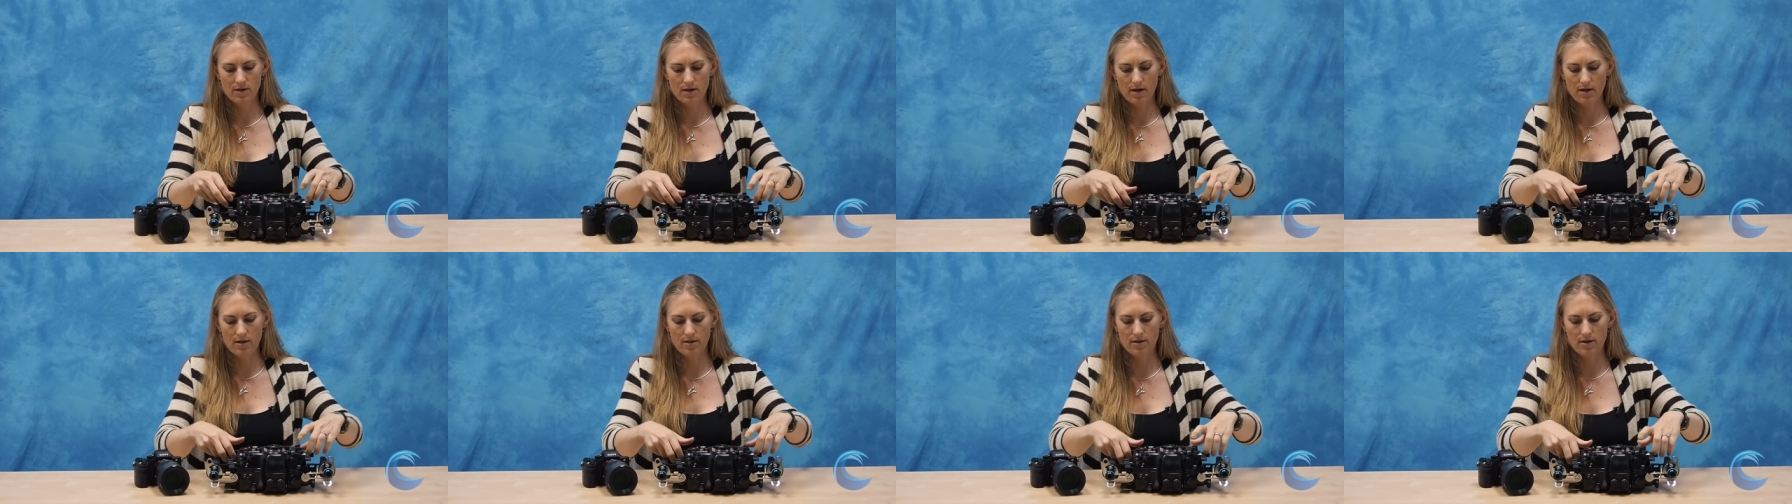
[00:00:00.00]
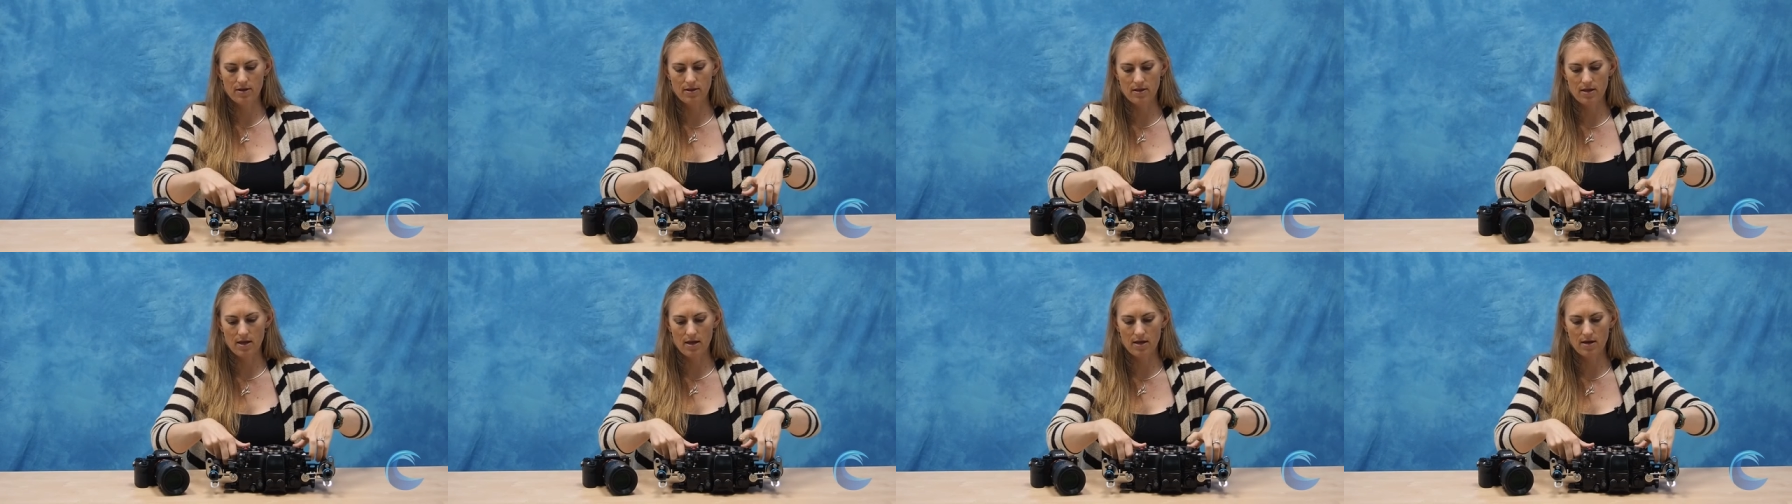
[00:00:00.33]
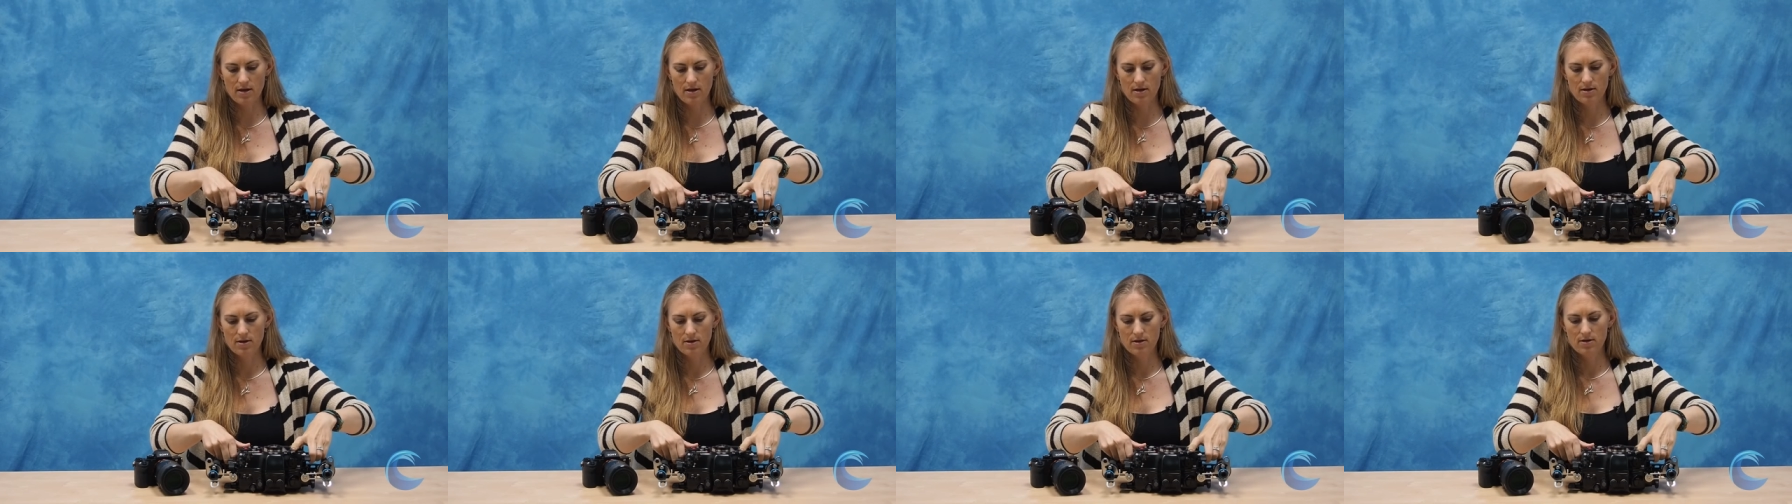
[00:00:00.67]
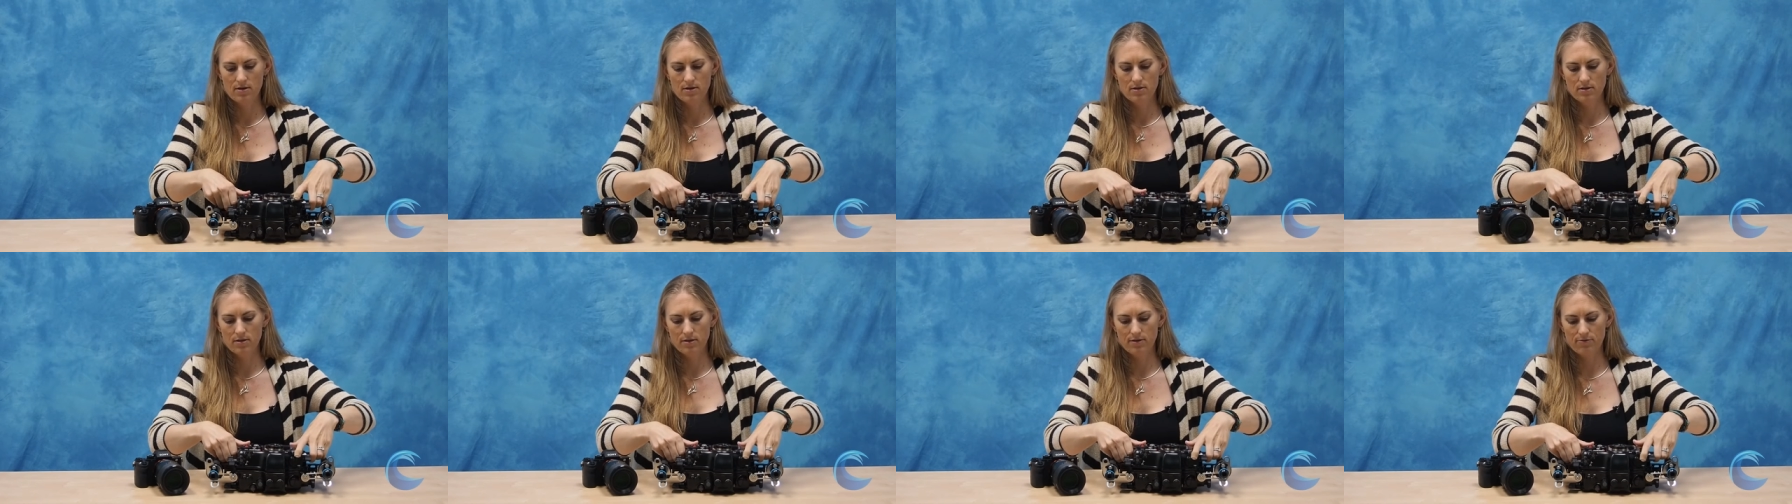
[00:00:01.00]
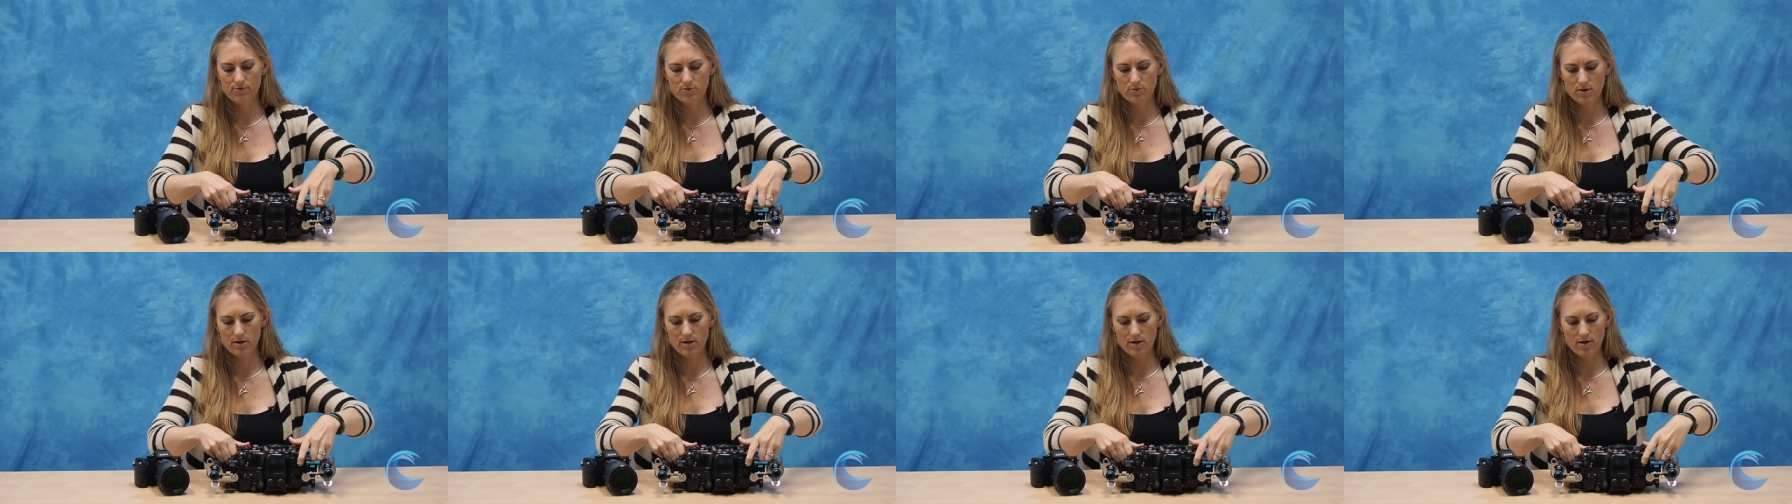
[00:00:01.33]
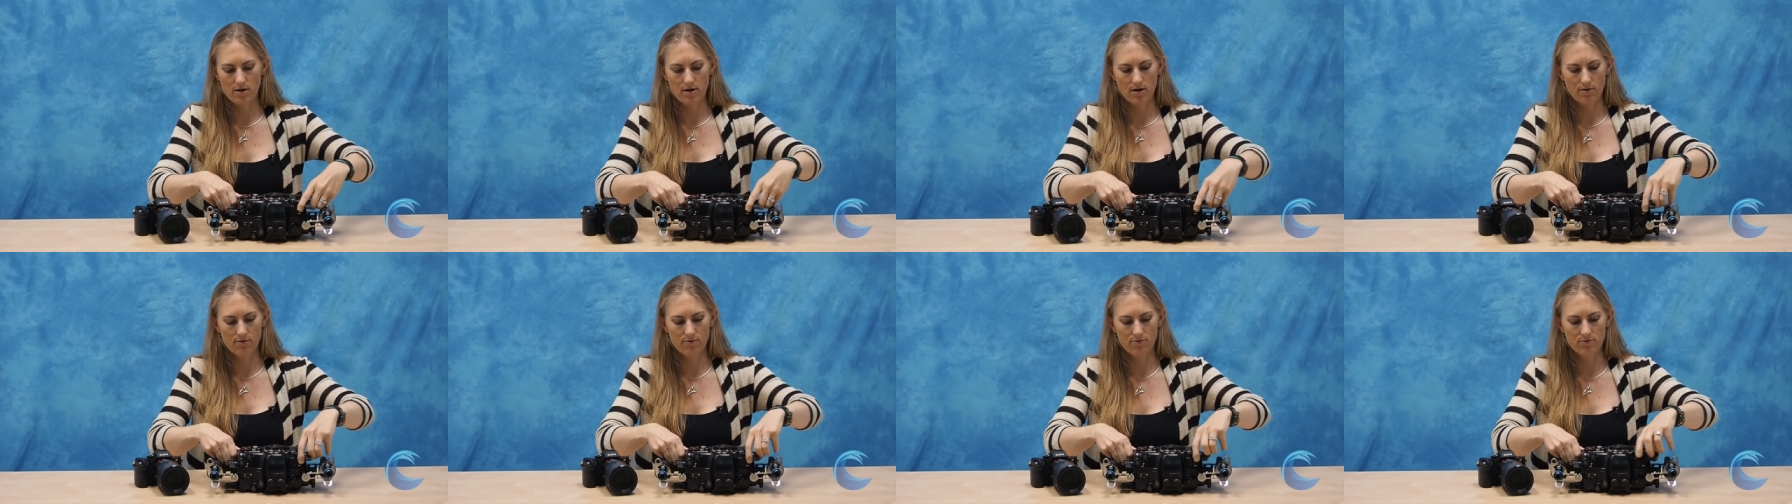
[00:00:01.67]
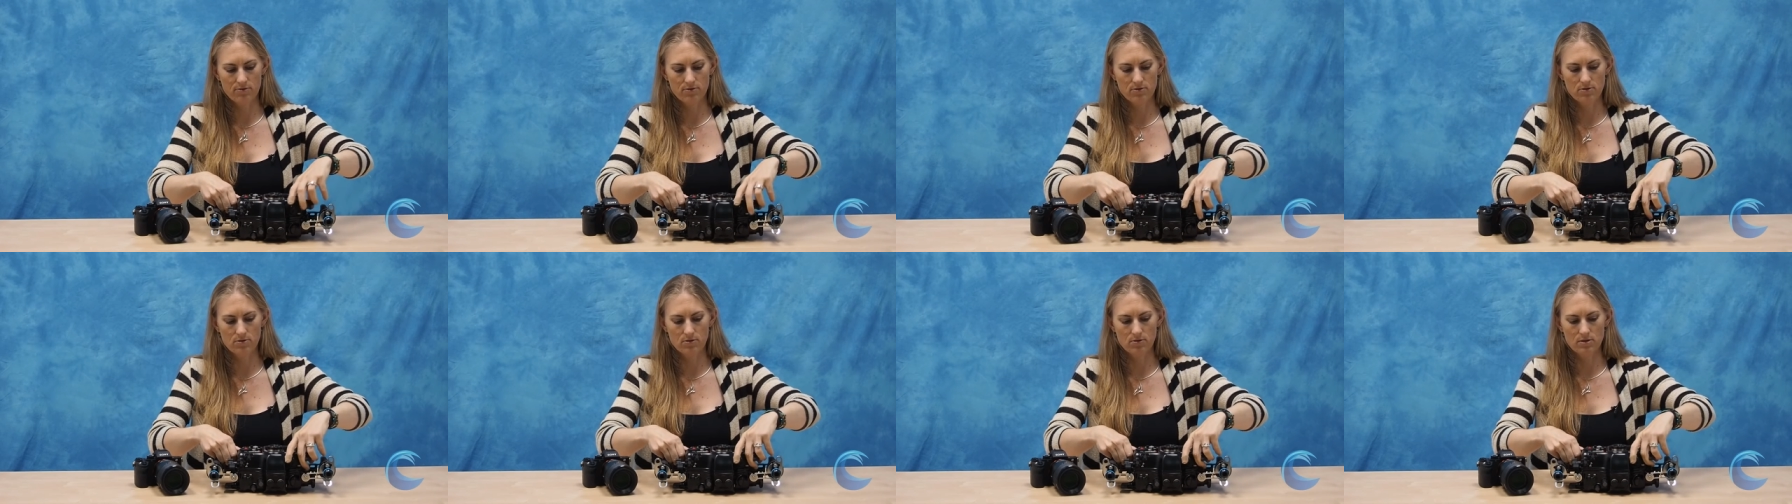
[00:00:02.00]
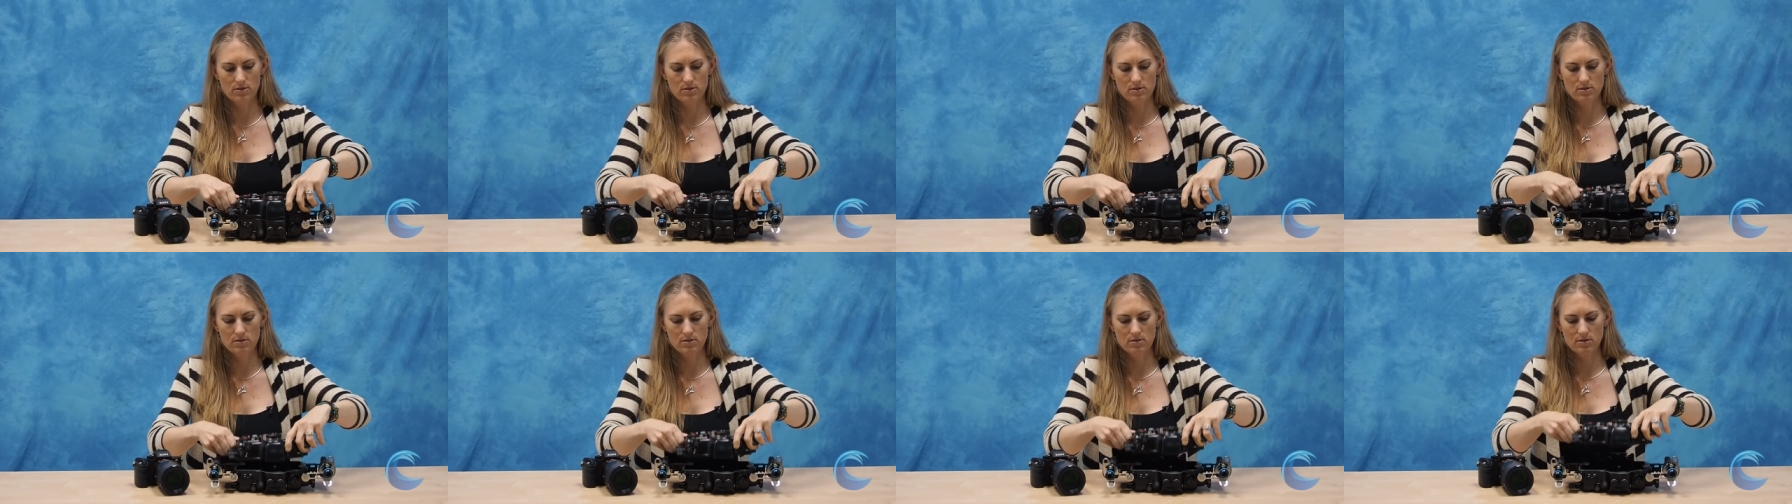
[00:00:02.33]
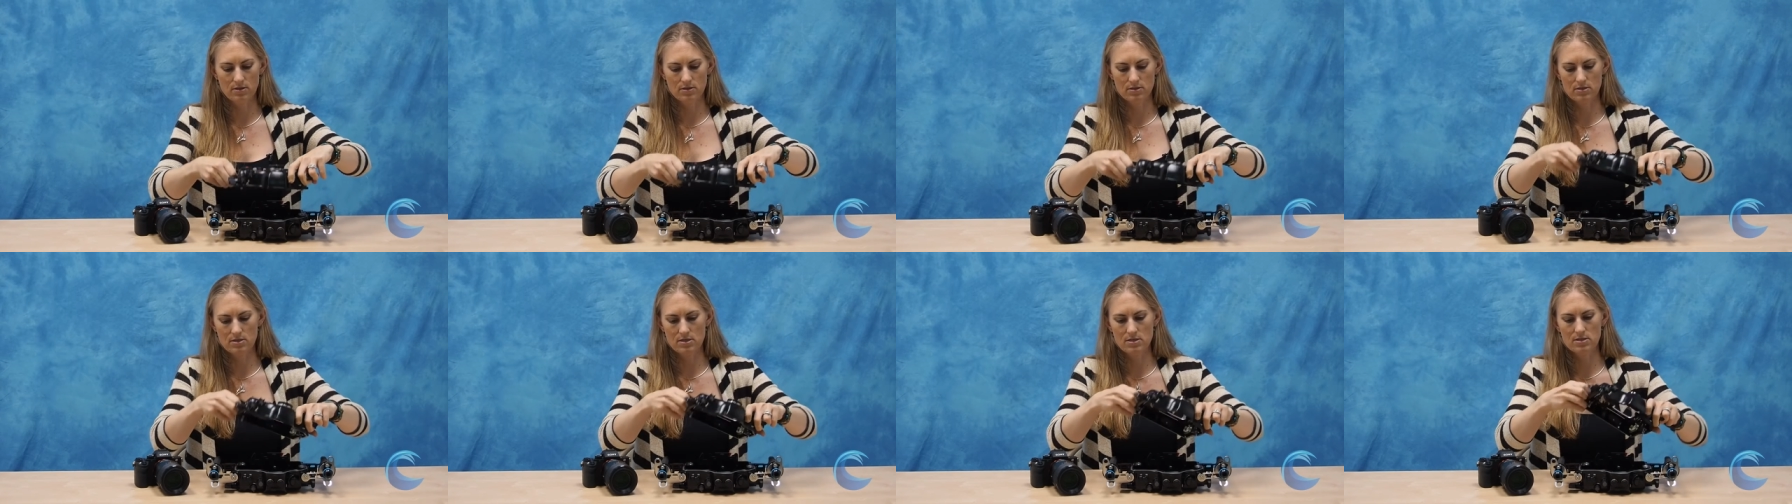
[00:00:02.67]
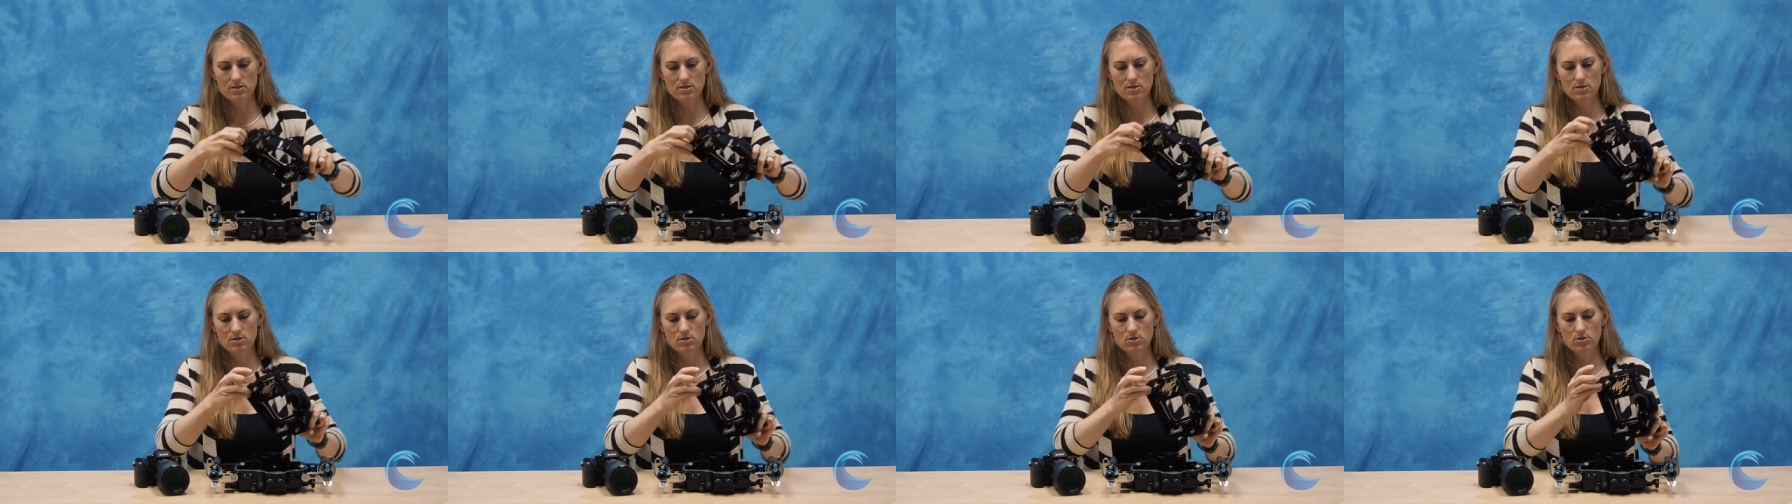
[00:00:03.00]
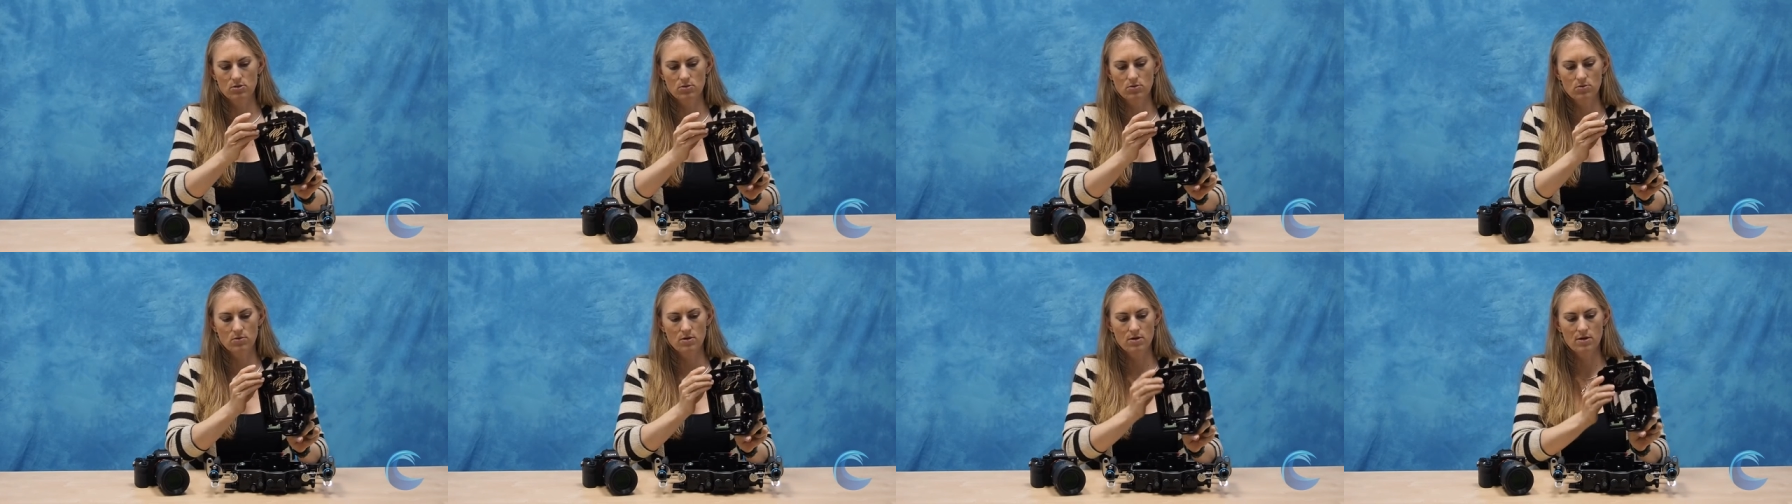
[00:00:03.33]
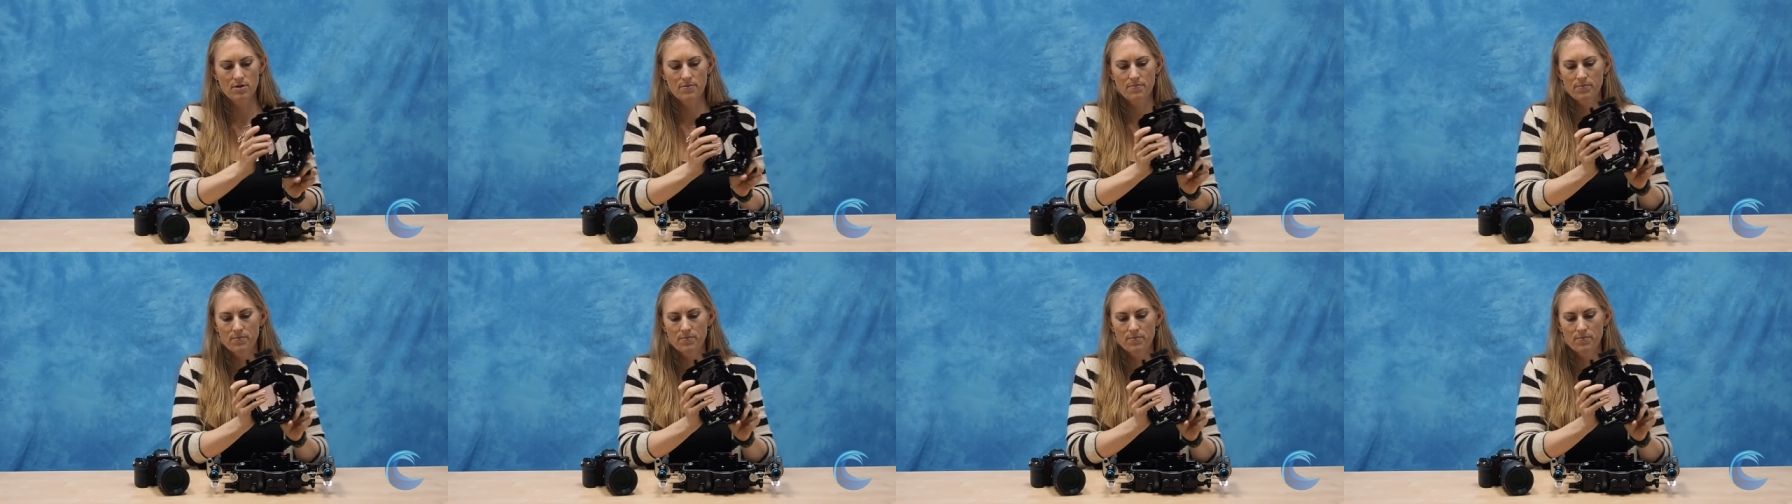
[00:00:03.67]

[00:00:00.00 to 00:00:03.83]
and then they lift right off. So it's easy to do.